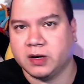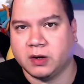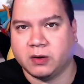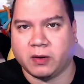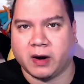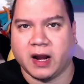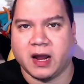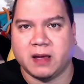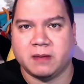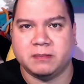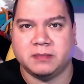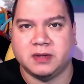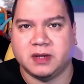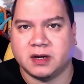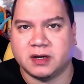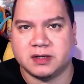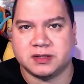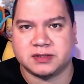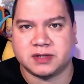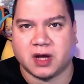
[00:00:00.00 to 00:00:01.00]
gram
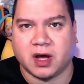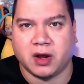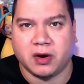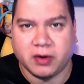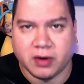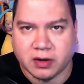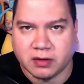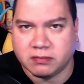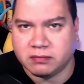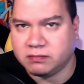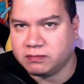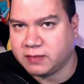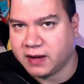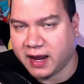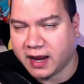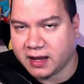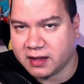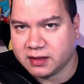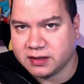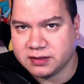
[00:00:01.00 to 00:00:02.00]
does one hundred
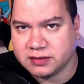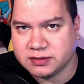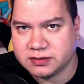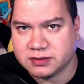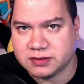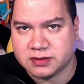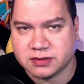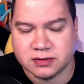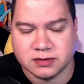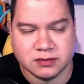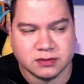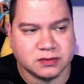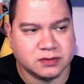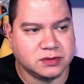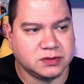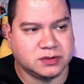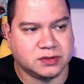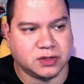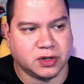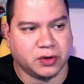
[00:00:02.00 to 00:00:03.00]
gallons,
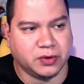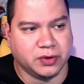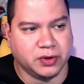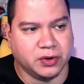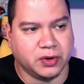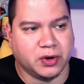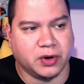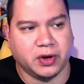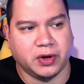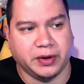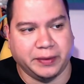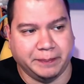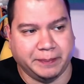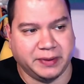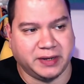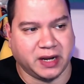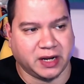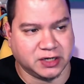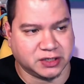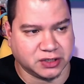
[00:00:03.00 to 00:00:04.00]
so you could
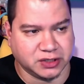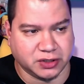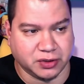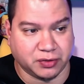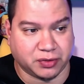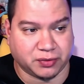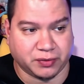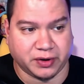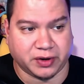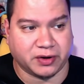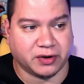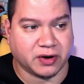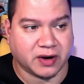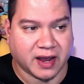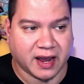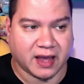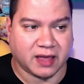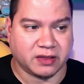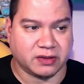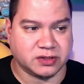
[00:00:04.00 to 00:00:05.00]
potentially do three hundred
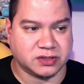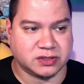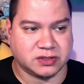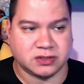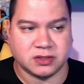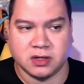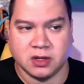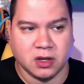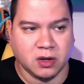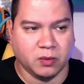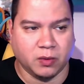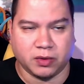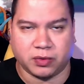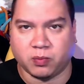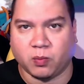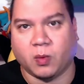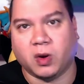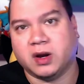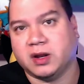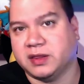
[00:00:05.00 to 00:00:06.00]
gallons with
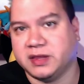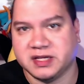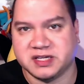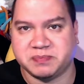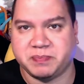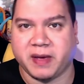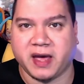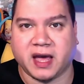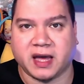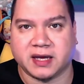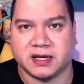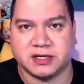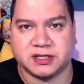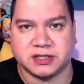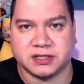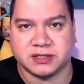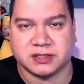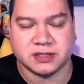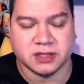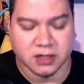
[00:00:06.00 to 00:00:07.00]
one of these
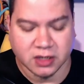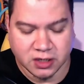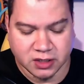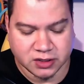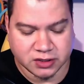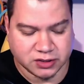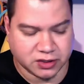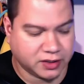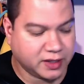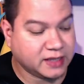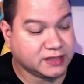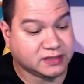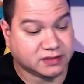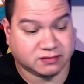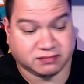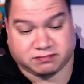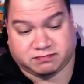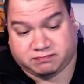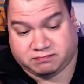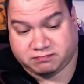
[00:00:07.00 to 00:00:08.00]
packages. So that's
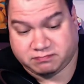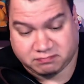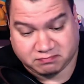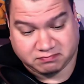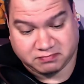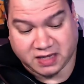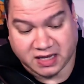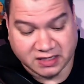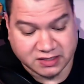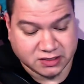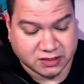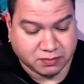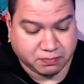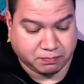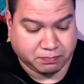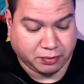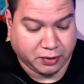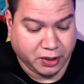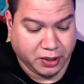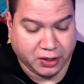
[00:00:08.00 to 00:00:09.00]
that's
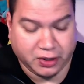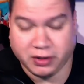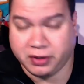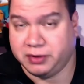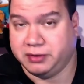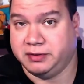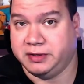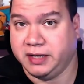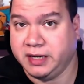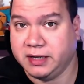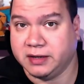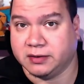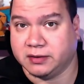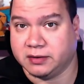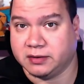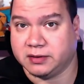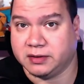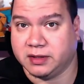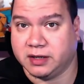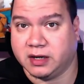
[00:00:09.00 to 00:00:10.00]
pretty good
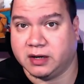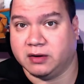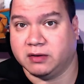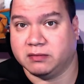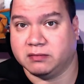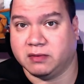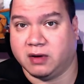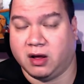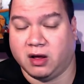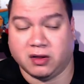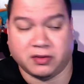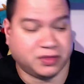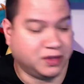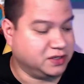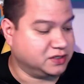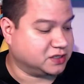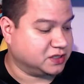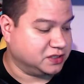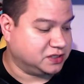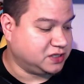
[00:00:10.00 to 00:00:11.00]
deal, you know, all
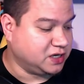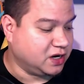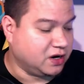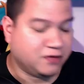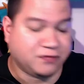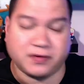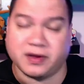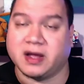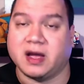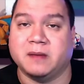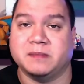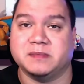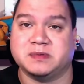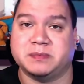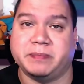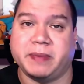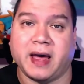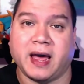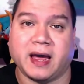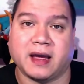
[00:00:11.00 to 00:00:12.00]
things considered, if it comes
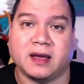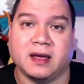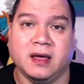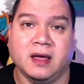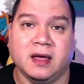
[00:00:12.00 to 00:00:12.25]
back.